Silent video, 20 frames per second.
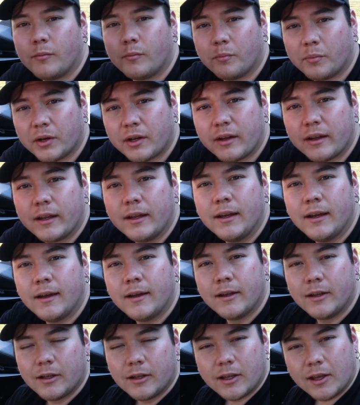but
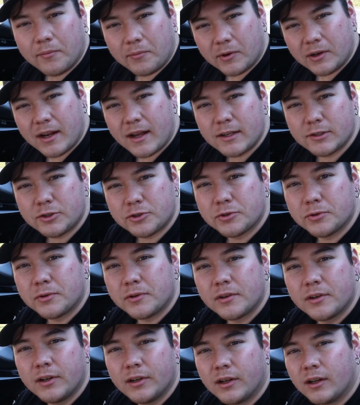if you're not
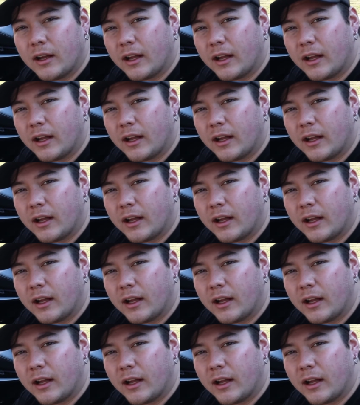sure